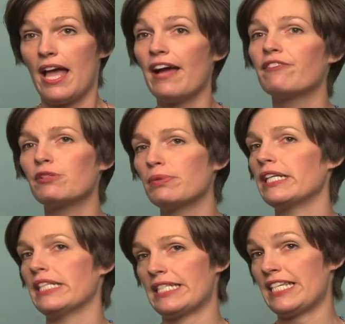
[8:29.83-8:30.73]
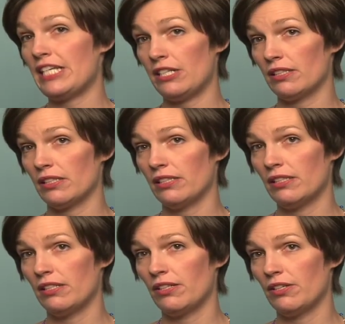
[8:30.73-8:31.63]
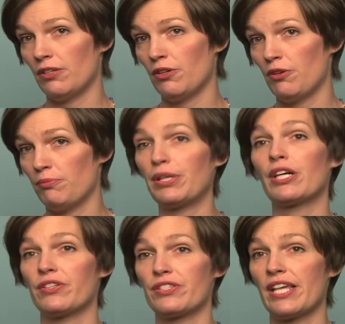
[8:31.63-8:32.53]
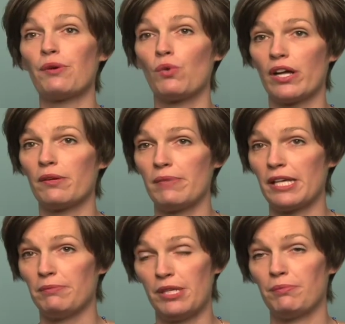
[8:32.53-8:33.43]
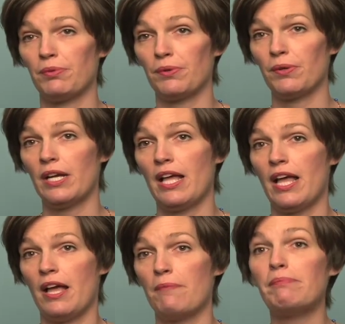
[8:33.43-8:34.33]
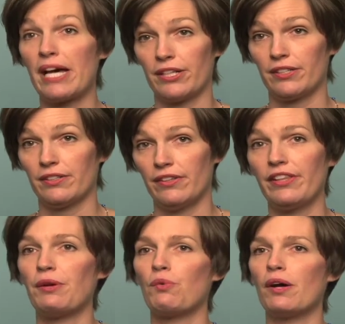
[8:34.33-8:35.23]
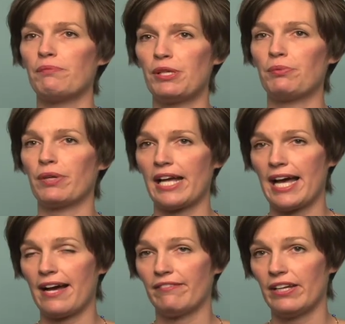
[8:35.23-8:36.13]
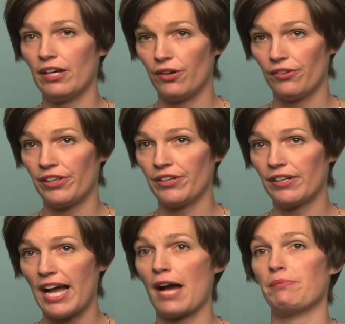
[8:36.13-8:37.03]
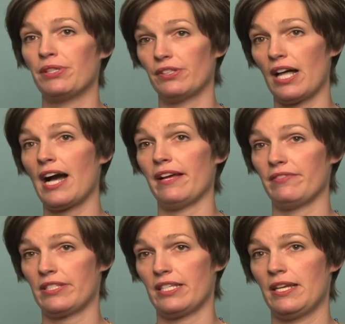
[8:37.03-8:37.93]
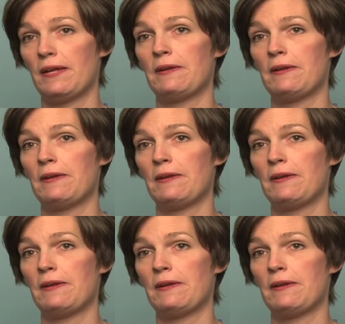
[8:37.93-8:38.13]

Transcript: Everybody is here because they want to make people better. They want people to have healthier, happier lives.